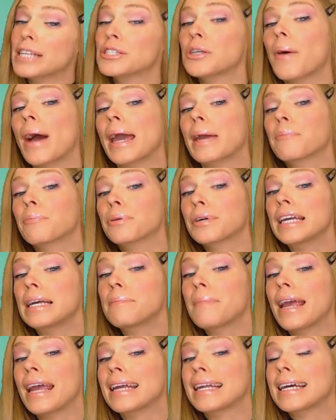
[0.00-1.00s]
So I
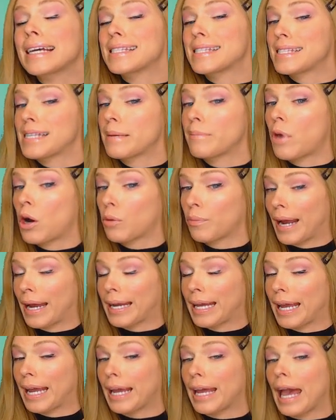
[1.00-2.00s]
pre-made a Sim
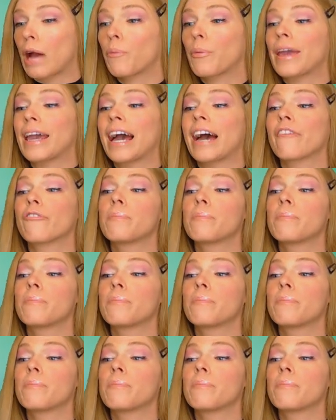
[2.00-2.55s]
already, and we have